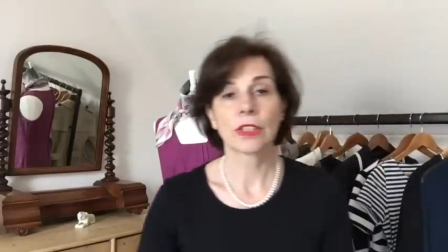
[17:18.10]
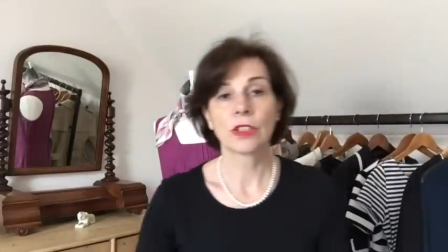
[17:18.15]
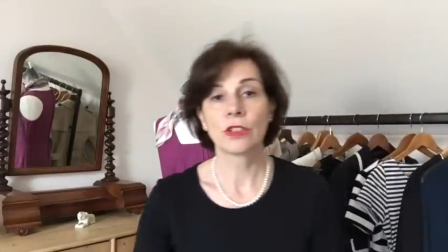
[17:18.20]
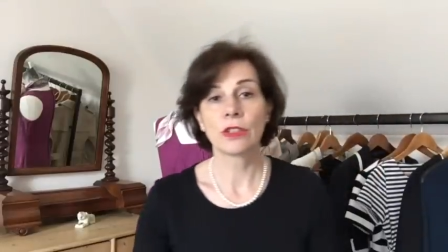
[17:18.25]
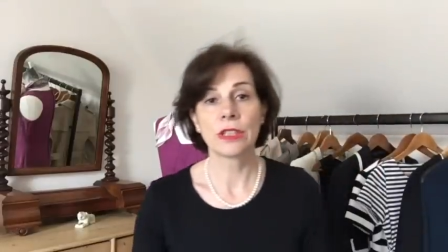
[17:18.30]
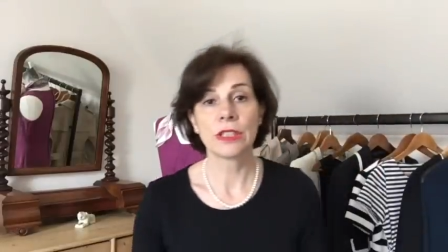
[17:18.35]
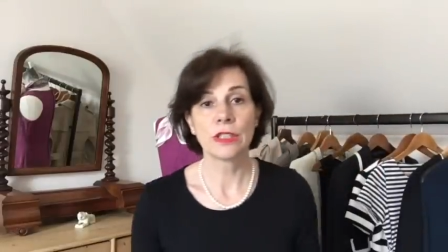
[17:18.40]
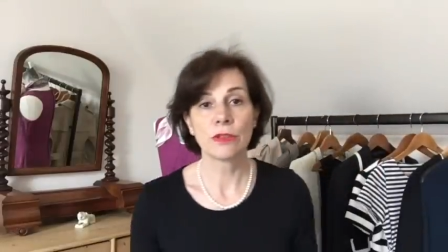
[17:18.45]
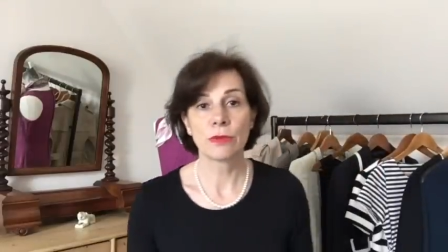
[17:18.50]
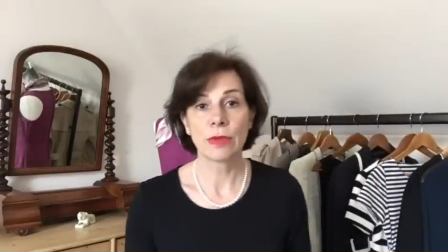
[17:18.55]
go
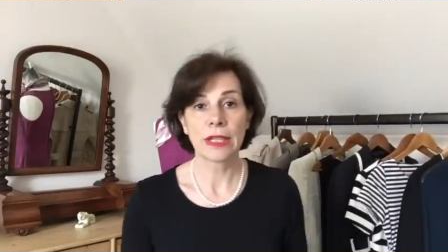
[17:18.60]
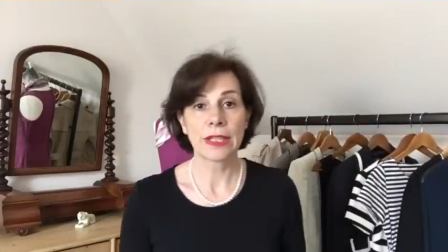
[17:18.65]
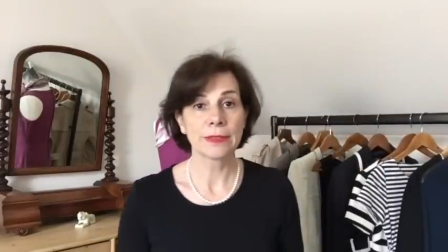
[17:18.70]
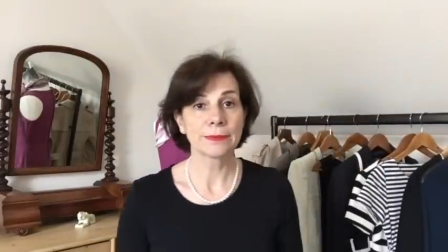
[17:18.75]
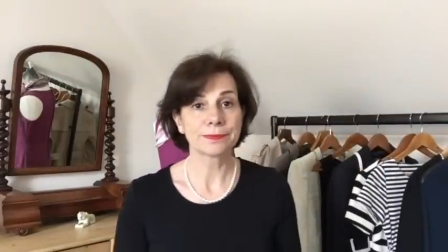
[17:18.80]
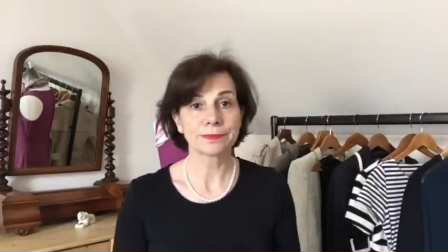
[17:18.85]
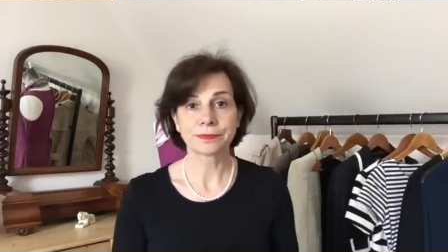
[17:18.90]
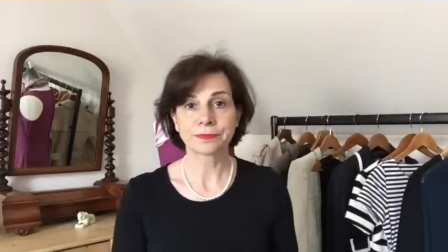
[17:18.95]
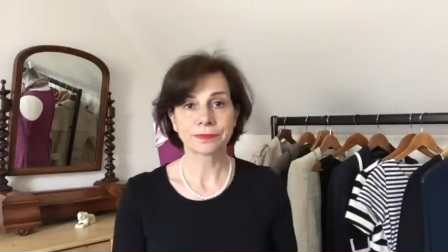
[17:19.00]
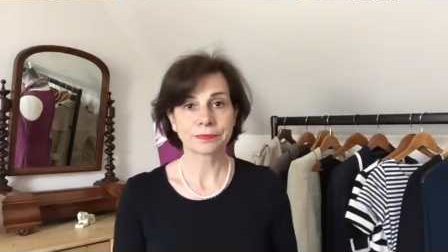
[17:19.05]

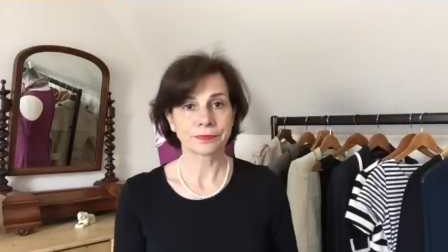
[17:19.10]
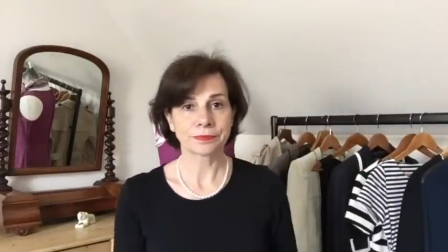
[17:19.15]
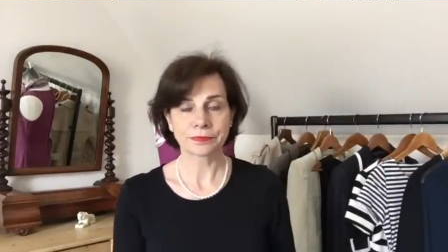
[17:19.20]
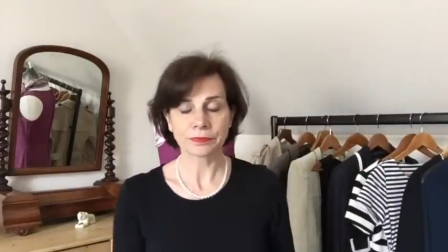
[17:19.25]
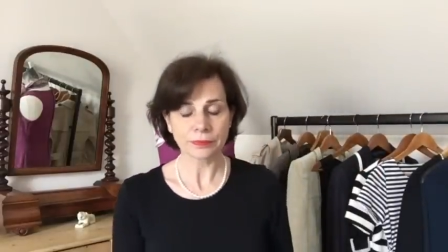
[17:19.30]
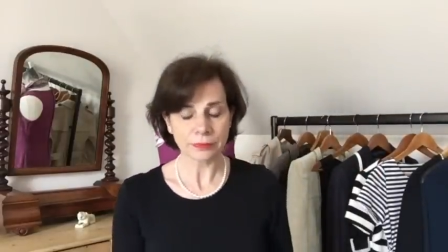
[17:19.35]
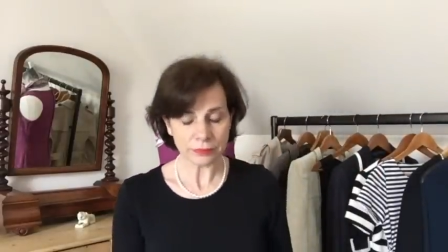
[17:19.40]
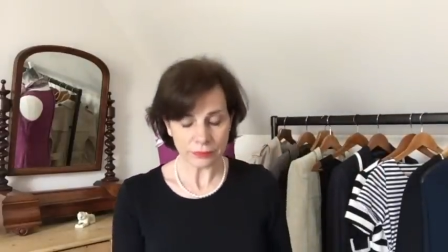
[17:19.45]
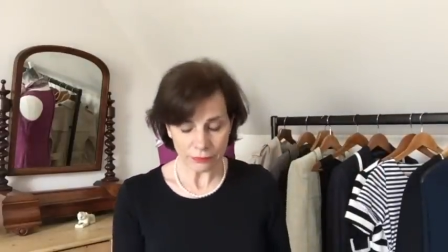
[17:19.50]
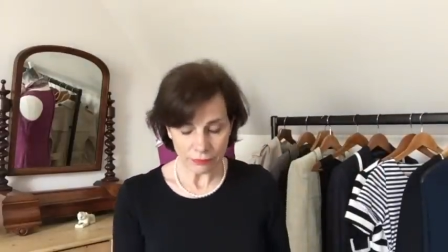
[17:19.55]
anywhere
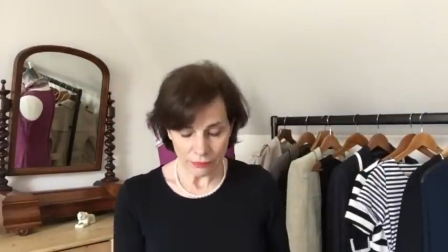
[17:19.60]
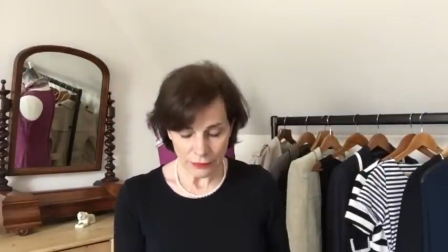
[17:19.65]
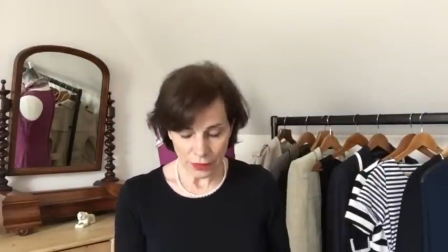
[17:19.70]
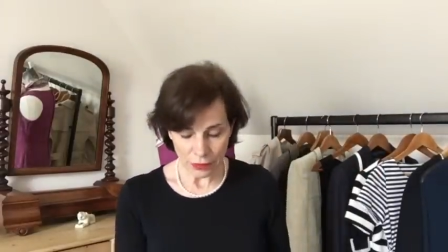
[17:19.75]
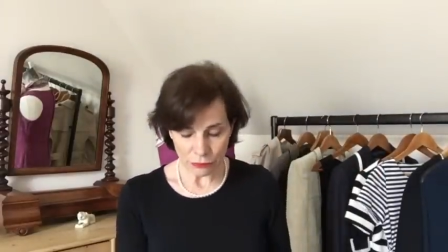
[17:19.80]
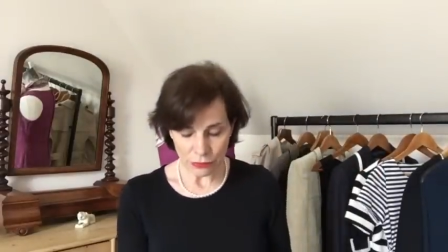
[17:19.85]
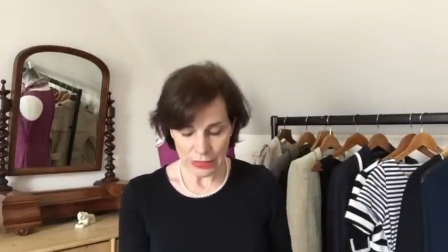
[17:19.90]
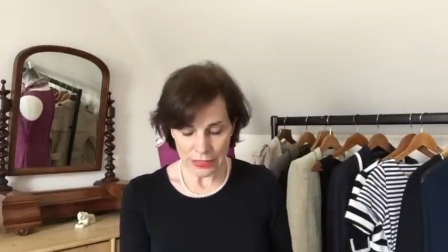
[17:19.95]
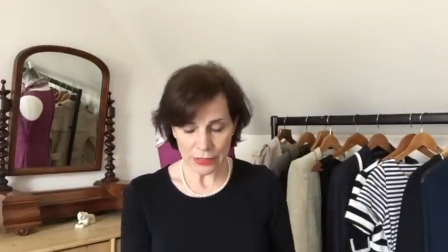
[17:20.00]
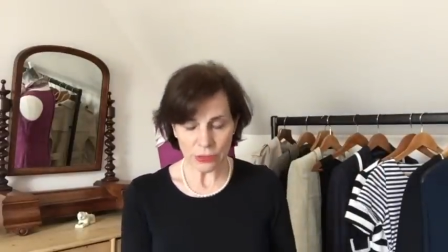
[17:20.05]

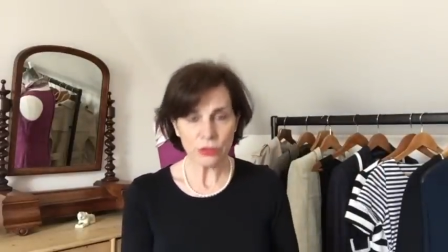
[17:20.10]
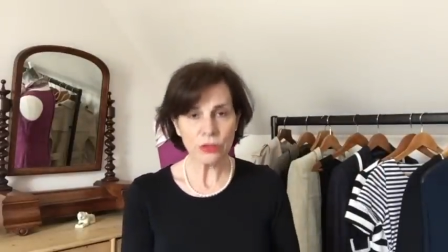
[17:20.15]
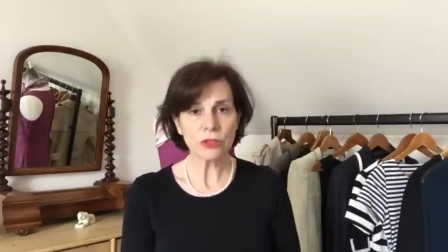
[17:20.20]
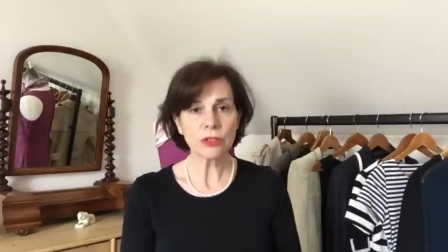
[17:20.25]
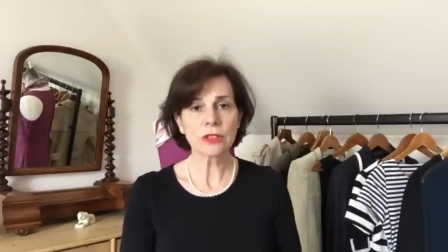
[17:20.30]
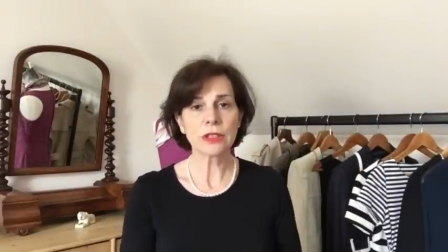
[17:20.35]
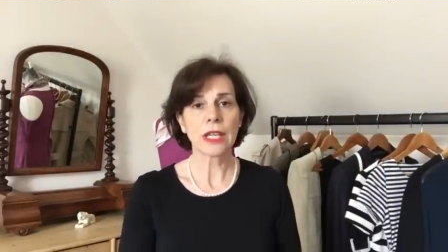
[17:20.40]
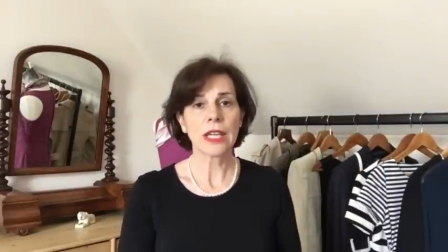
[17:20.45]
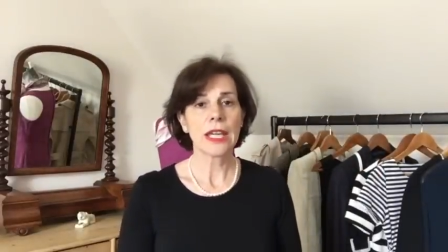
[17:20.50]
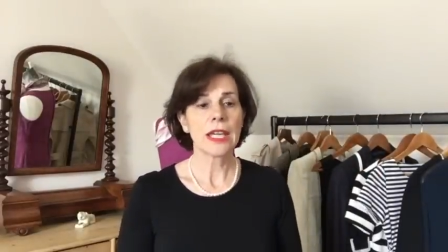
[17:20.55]
really
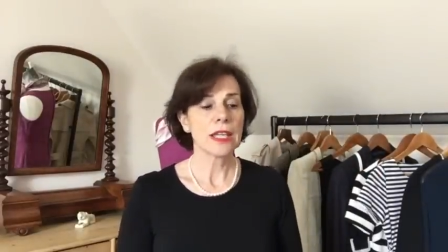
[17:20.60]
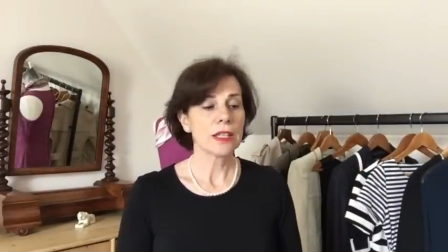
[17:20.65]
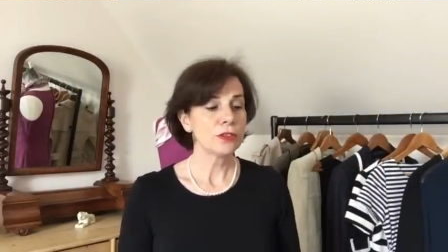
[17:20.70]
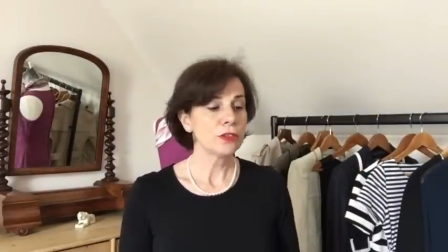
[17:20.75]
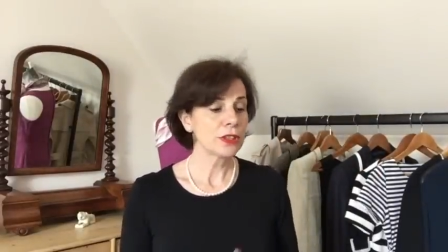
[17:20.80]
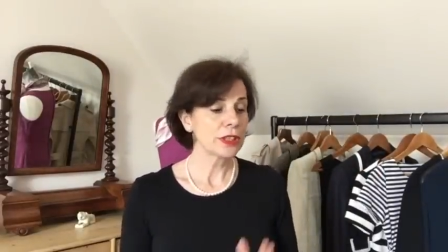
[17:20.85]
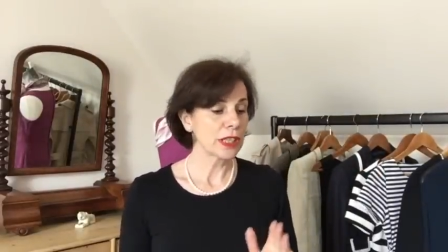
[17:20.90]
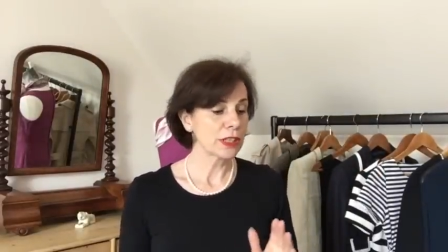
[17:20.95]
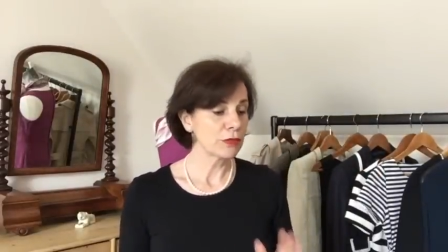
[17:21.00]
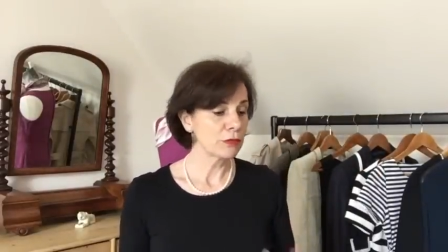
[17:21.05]
good
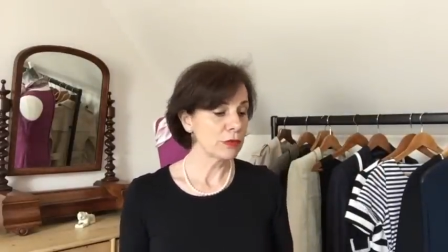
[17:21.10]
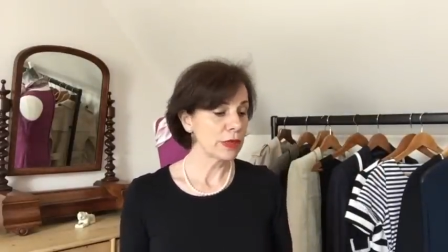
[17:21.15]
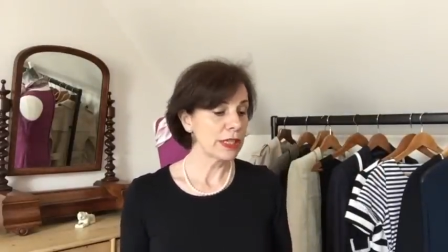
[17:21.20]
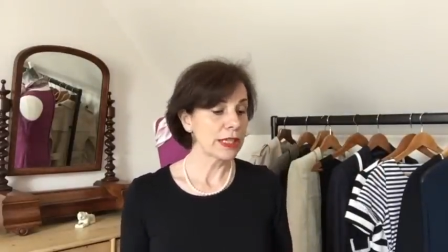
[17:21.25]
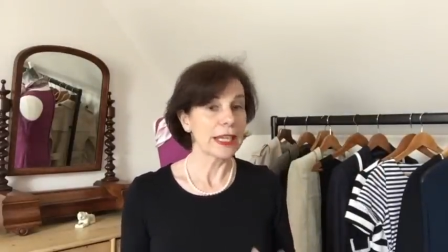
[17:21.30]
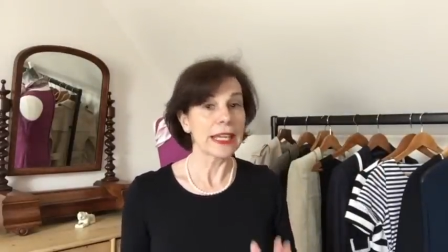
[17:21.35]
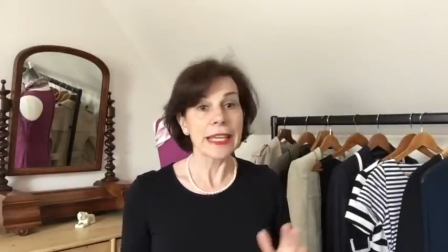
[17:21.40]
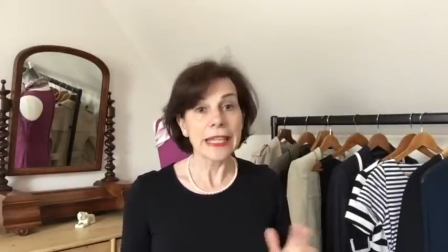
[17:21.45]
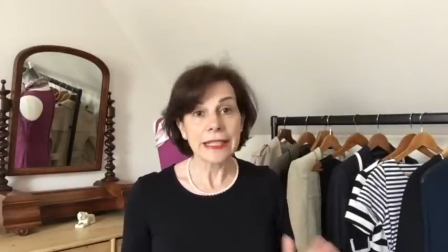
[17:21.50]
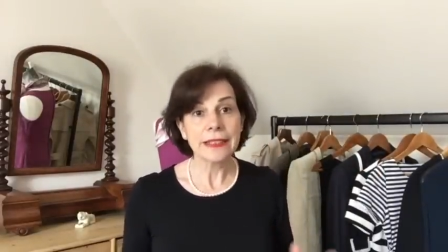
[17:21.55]
you can
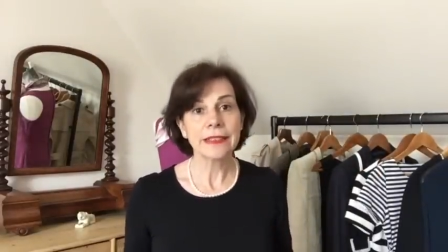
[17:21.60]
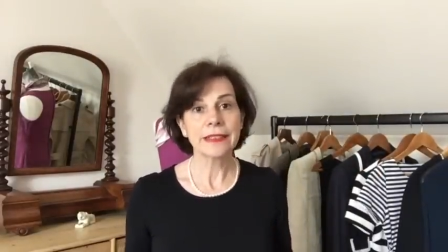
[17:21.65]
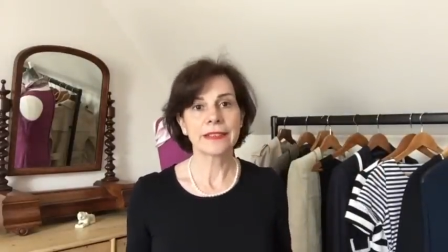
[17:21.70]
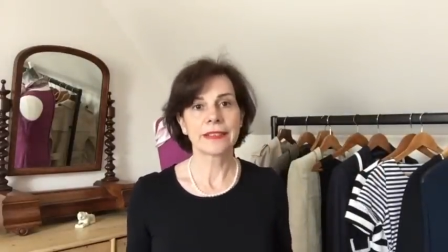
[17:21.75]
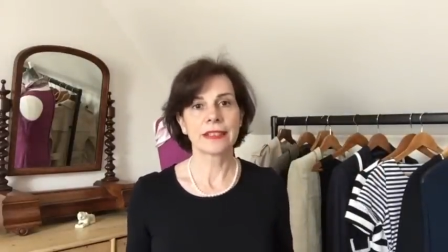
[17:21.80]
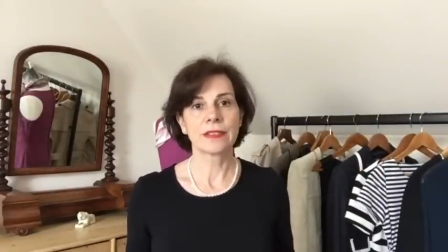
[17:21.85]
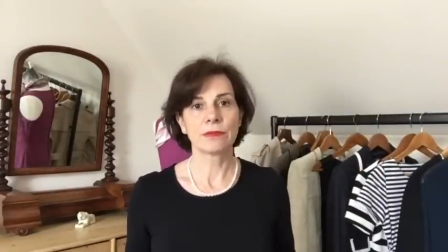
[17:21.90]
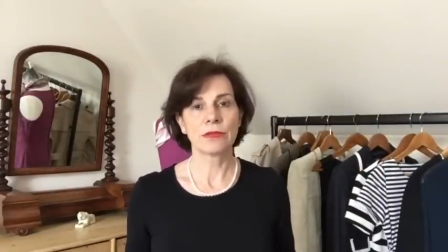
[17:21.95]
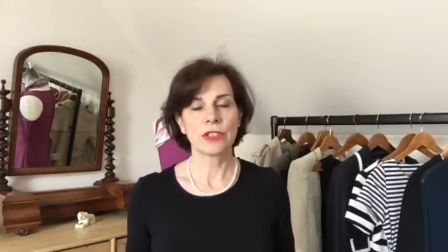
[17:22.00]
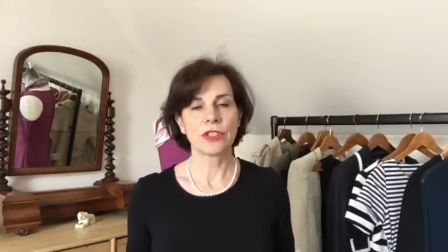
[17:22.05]
wear
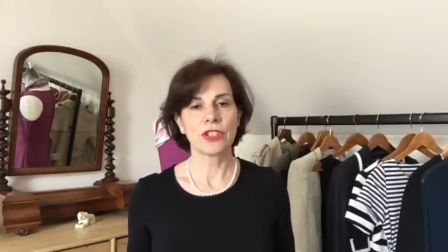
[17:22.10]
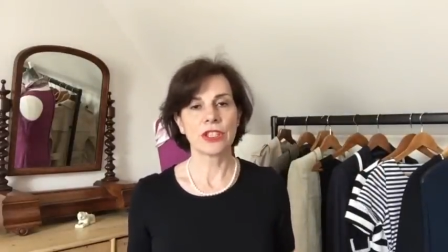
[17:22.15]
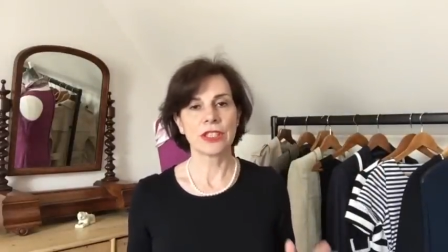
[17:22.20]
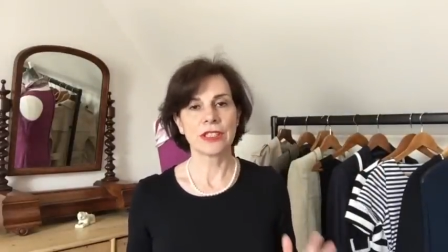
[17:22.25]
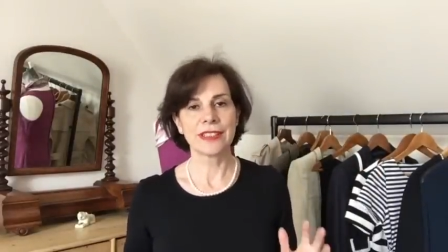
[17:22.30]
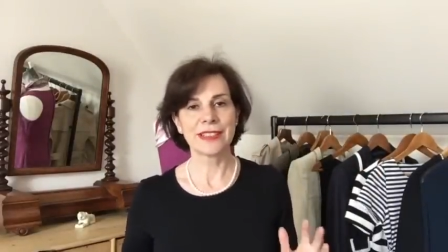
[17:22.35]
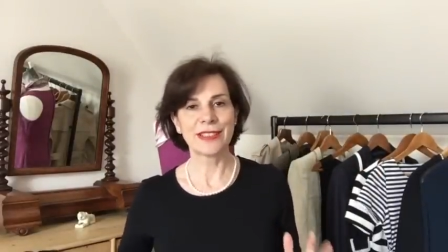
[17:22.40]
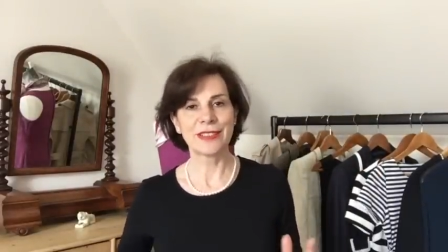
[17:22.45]
anything with jeans